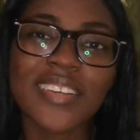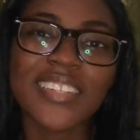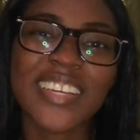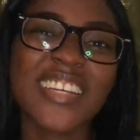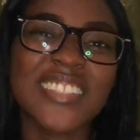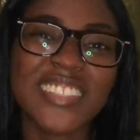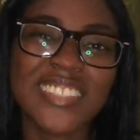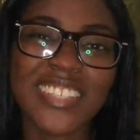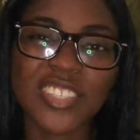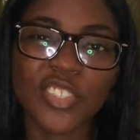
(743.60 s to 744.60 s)
they can
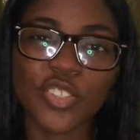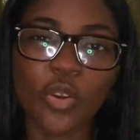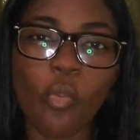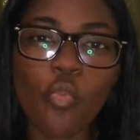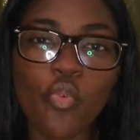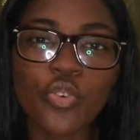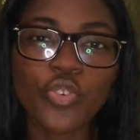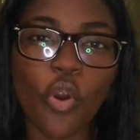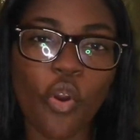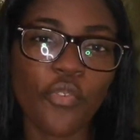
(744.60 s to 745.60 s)
sense your
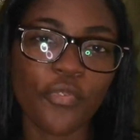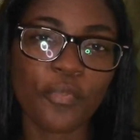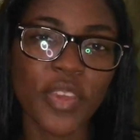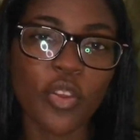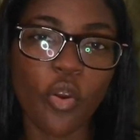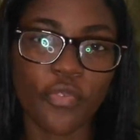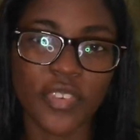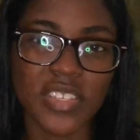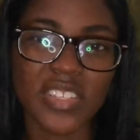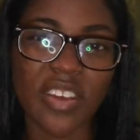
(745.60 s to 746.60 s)
mood of being off
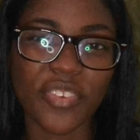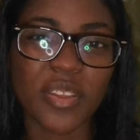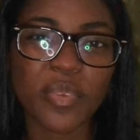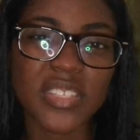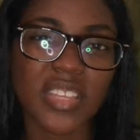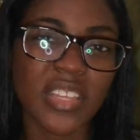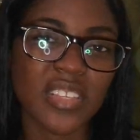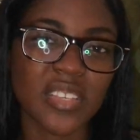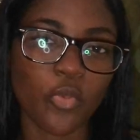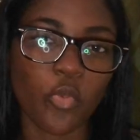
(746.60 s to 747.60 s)
and stuff, and it makes the
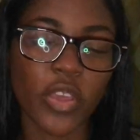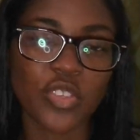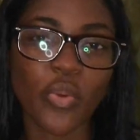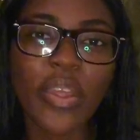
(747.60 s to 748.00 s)
thing some ways.